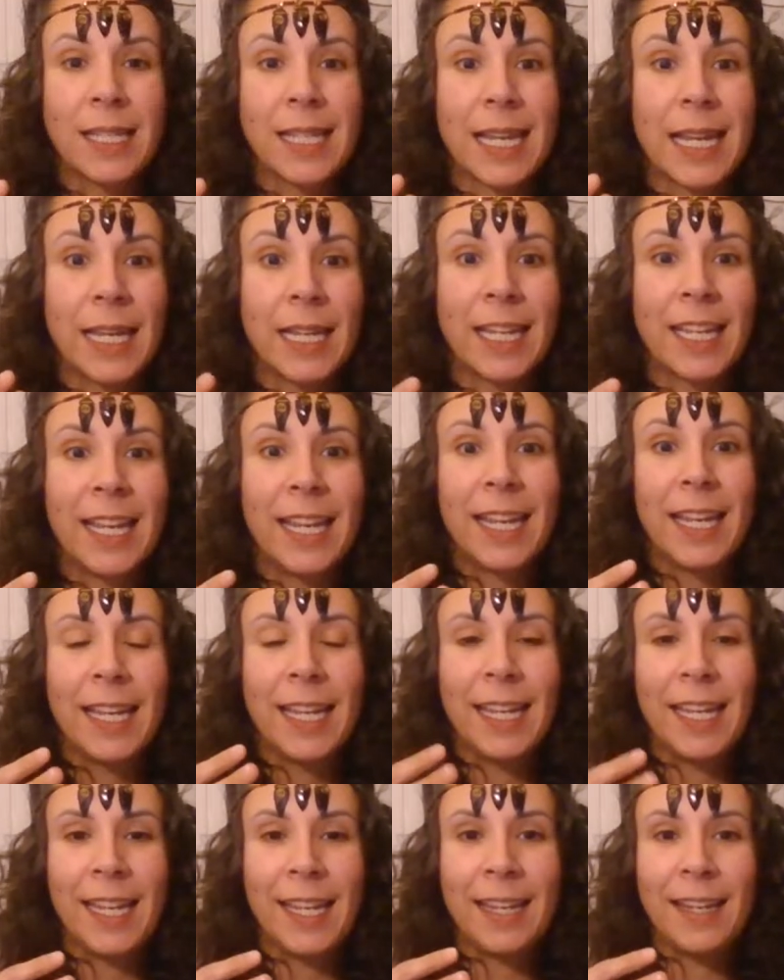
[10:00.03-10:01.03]
like
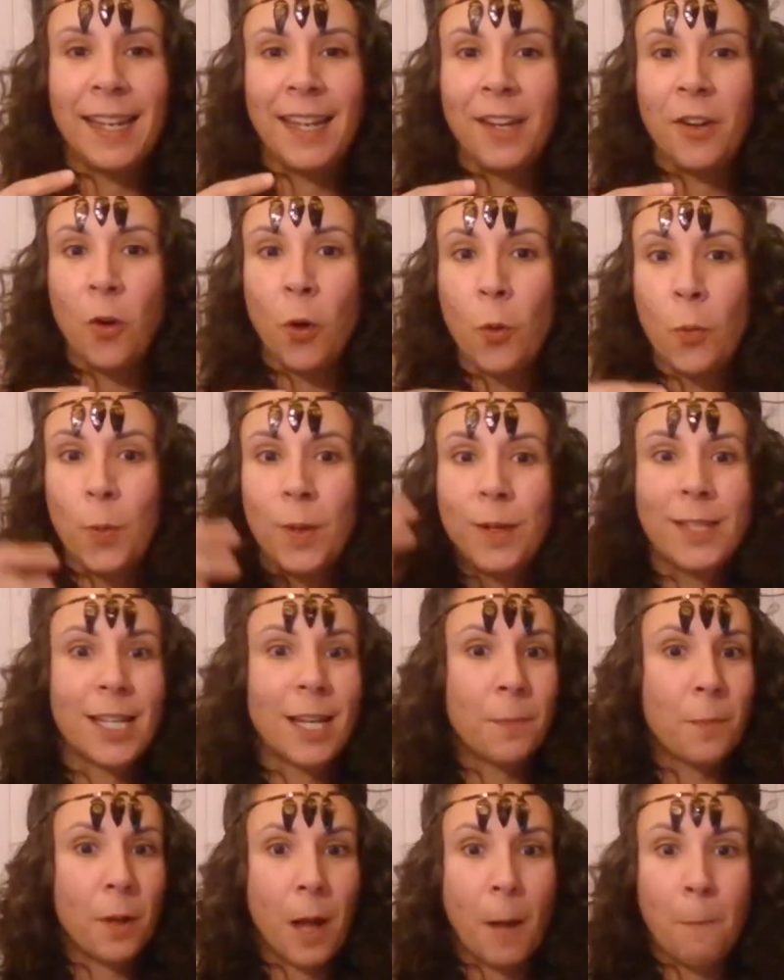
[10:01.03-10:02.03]
it opens
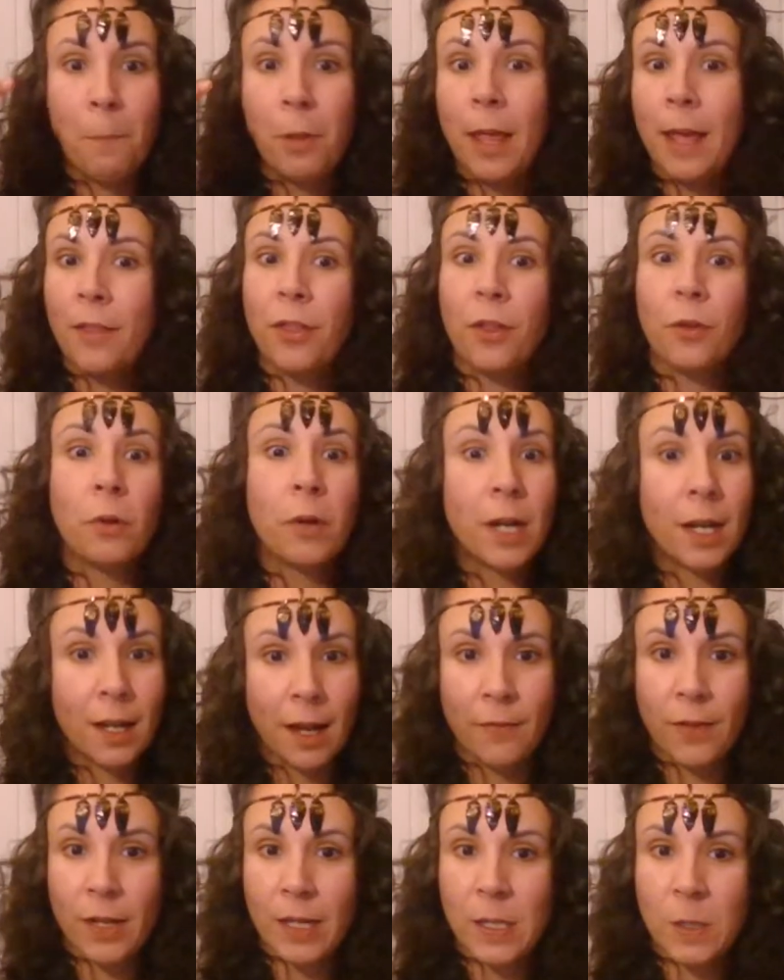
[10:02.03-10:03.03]
up a plethora
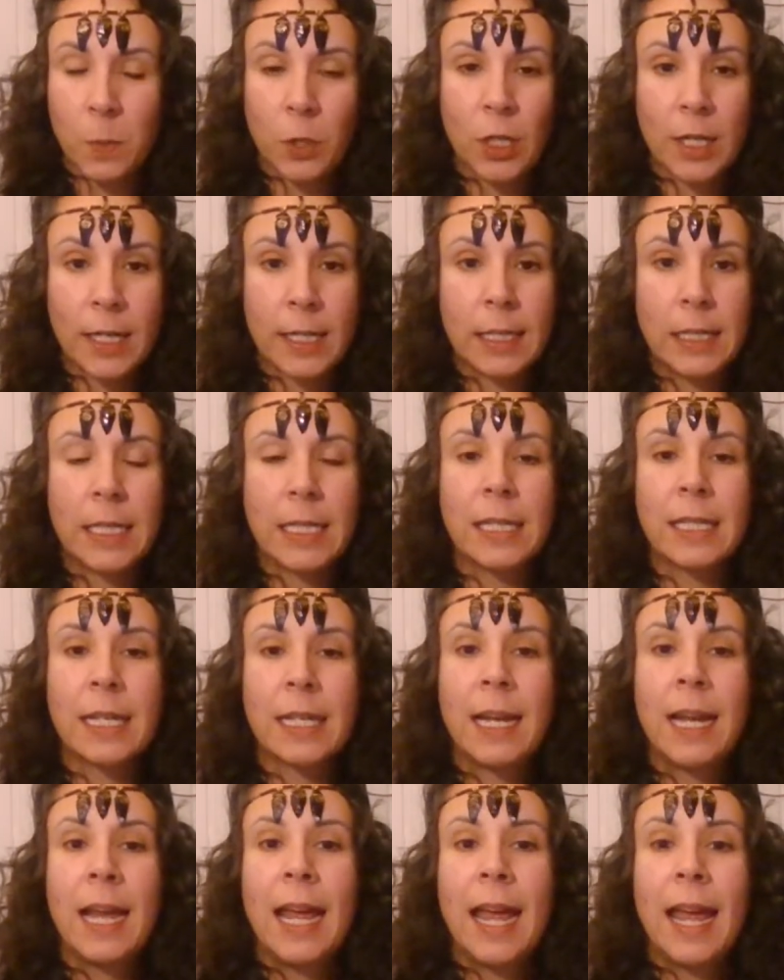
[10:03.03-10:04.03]
of experiences,
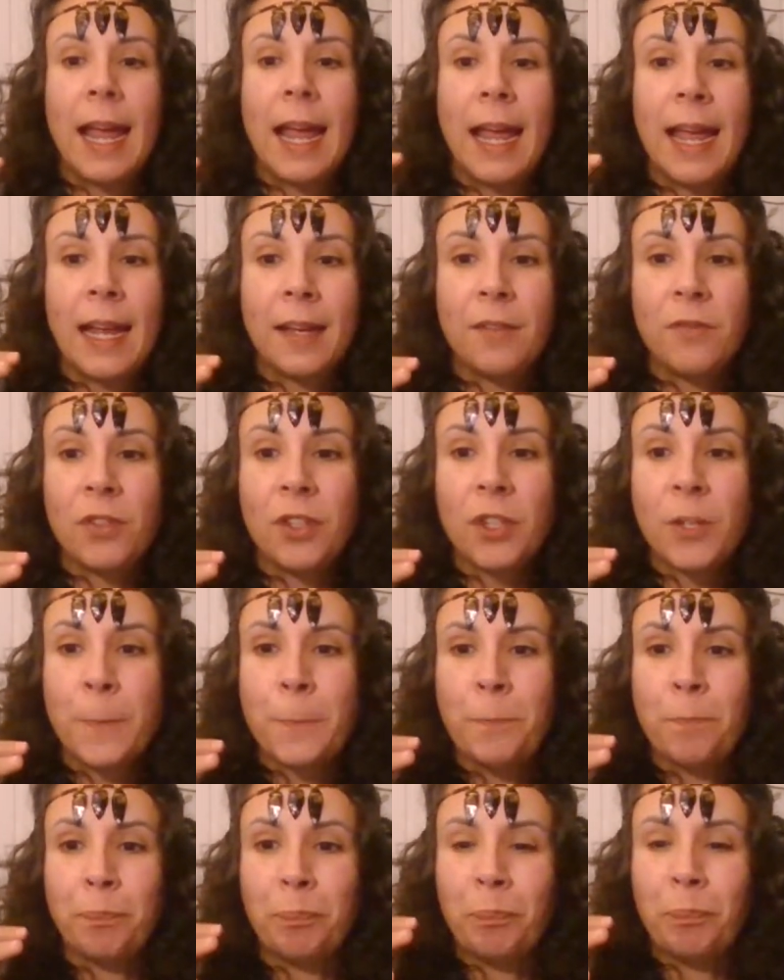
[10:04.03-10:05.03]
and
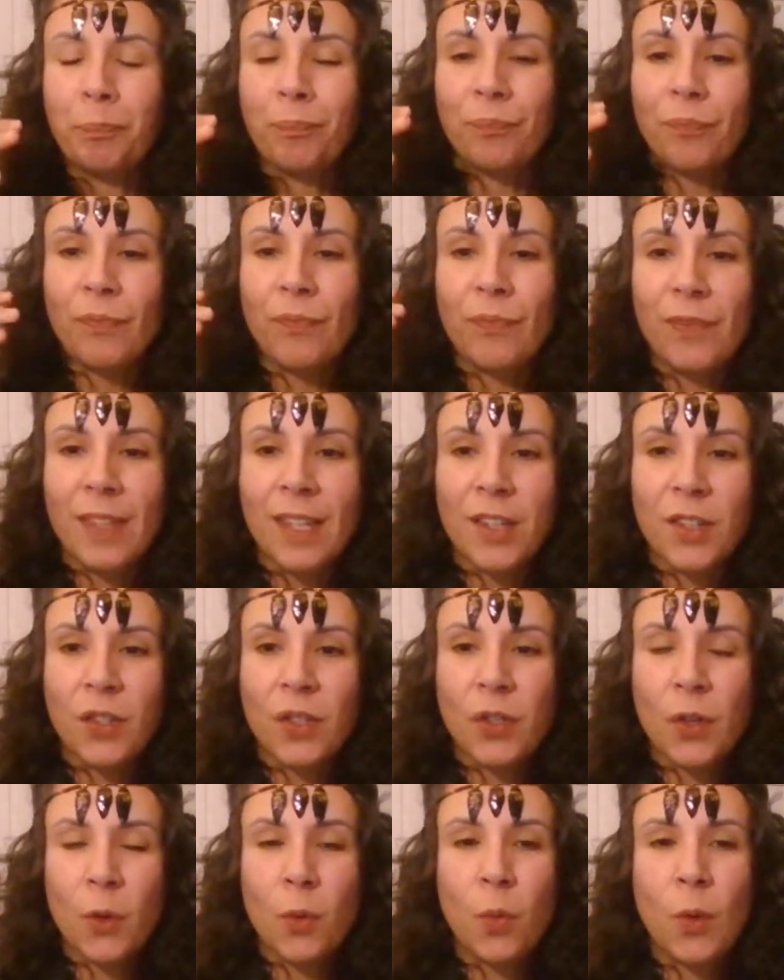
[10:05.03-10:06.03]

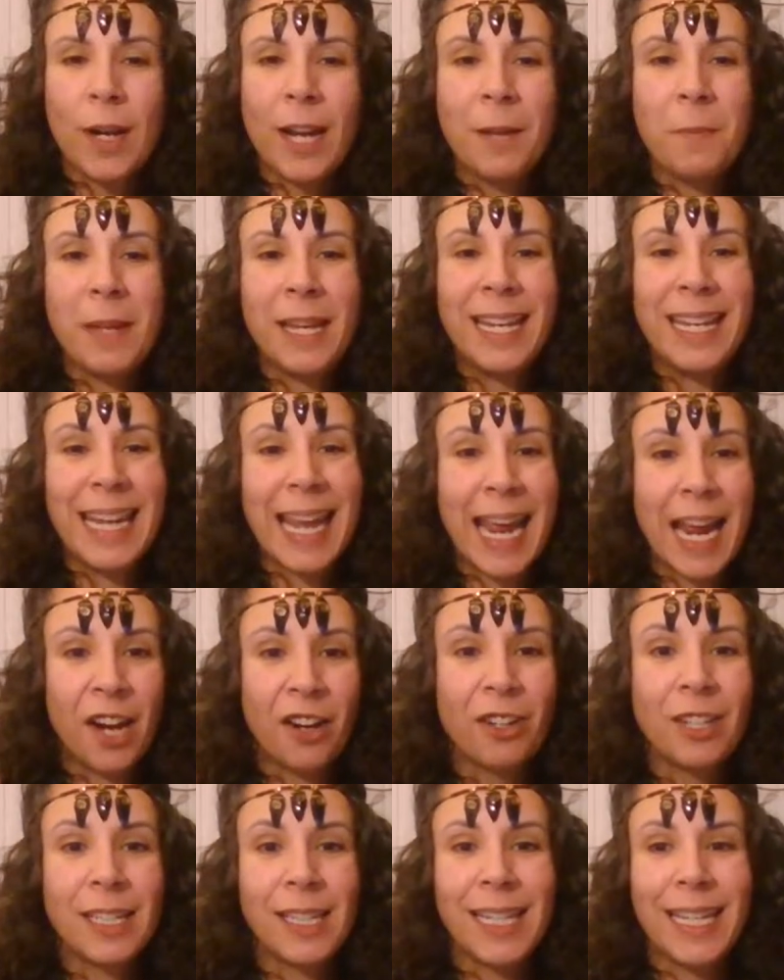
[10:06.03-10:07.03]
So when I mean
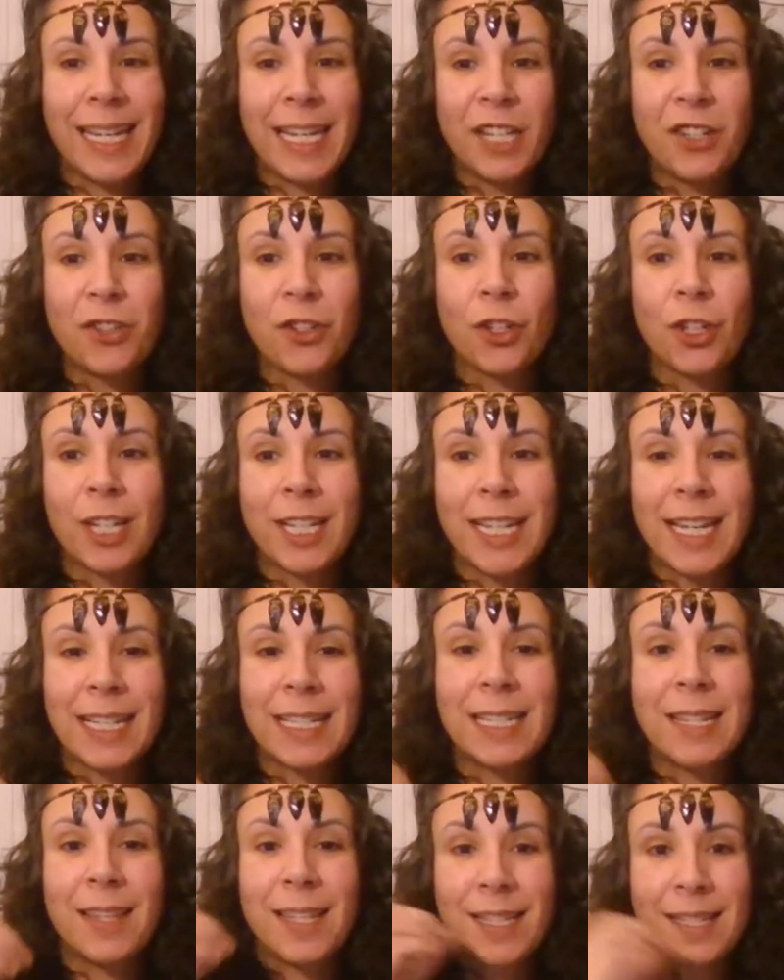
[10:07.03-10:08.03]
inherently
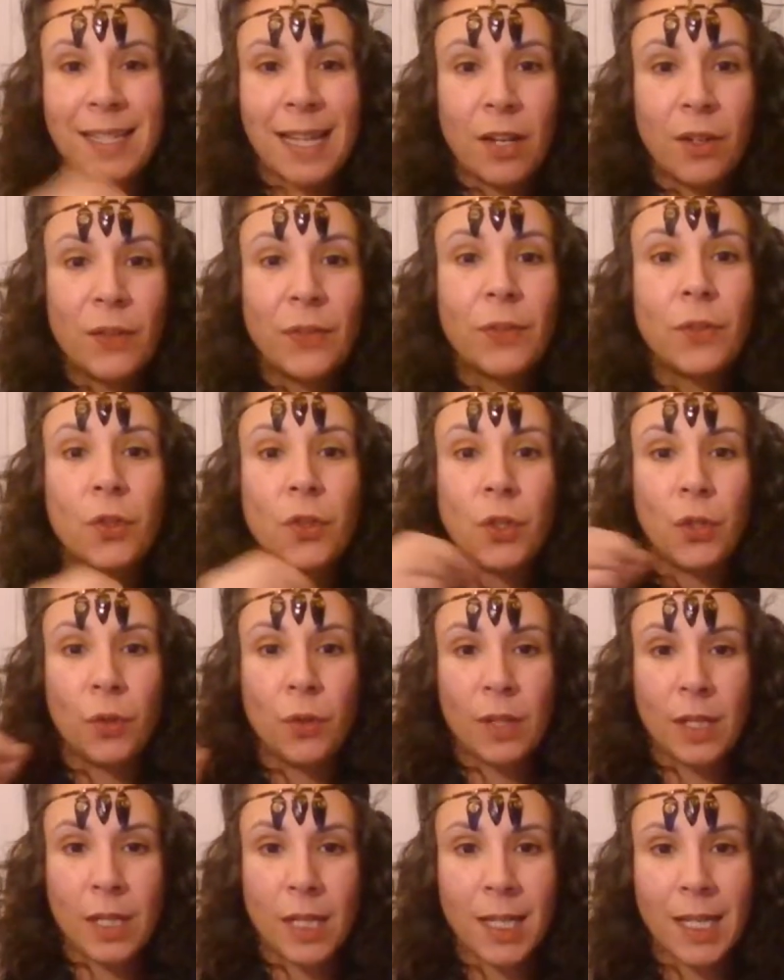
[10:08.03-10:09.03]
interconnected, the self to
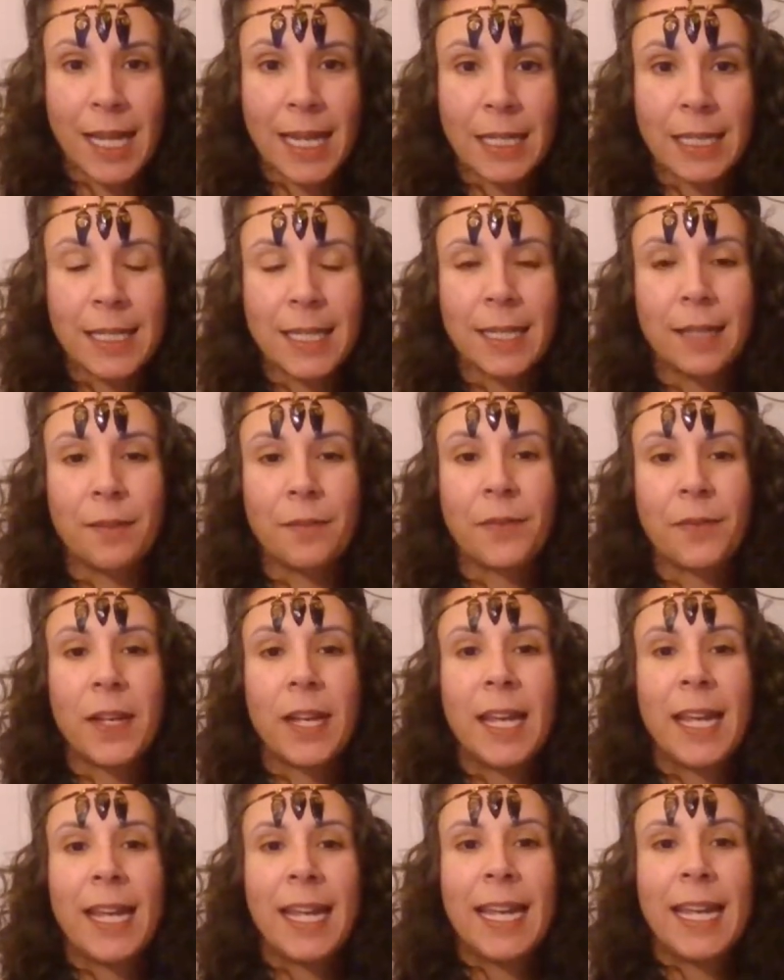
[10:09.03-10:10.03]
the collective,
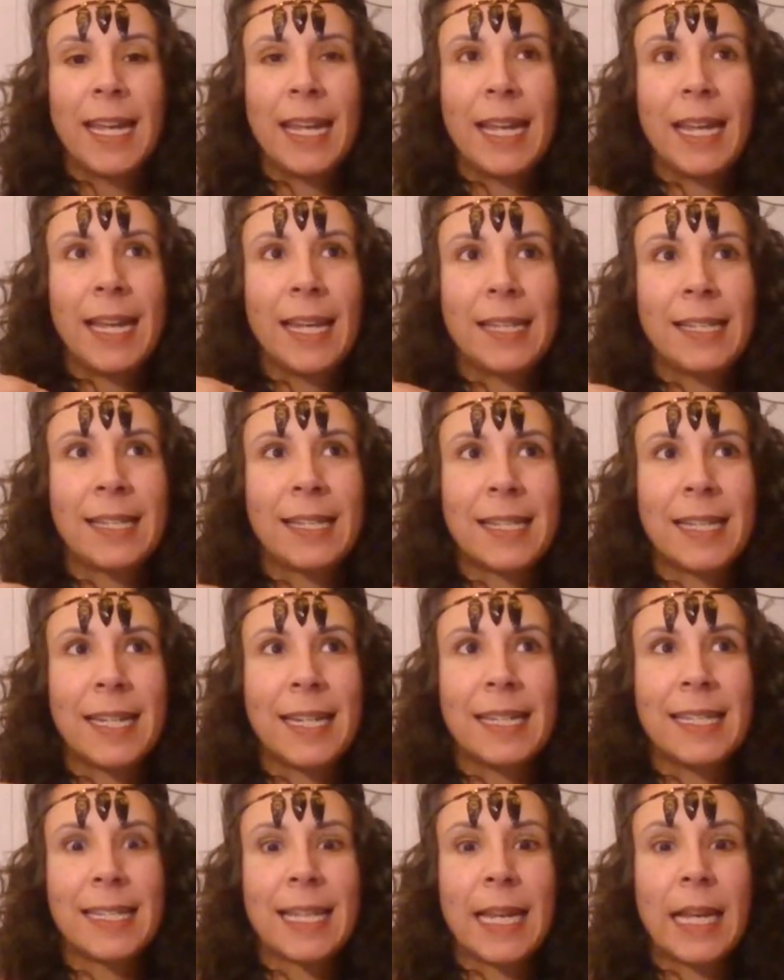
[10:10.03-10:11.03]

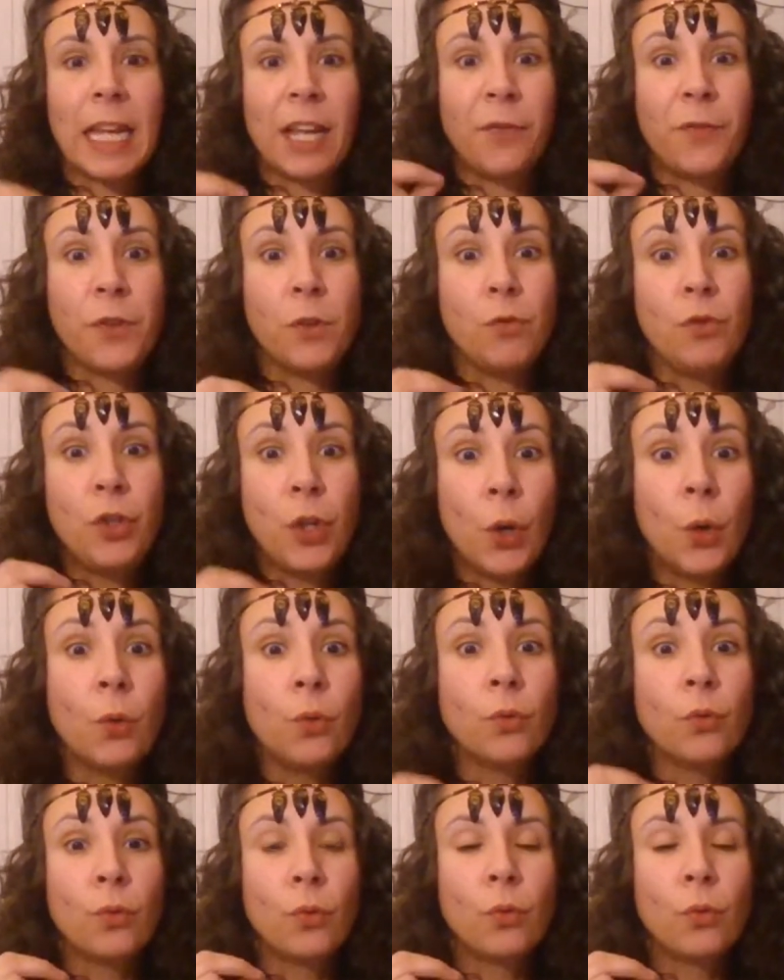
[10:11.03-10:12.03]
it's like if you don't